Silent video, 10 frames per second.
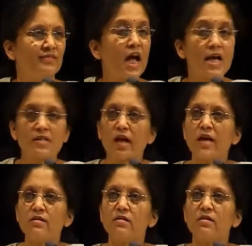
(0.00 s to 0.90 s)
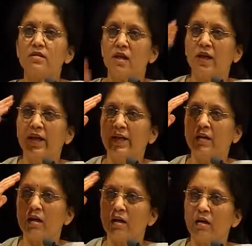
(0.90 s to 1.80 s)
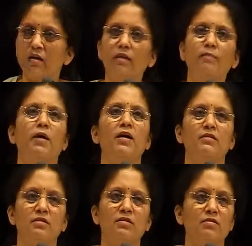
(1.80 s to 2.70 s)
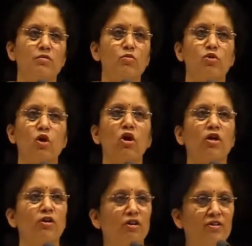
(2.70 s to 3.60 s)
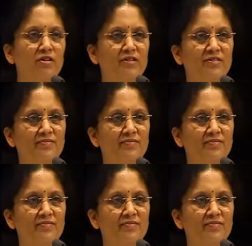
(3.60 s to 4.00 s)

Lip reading: As against this eternal path, it just goes on and on and on.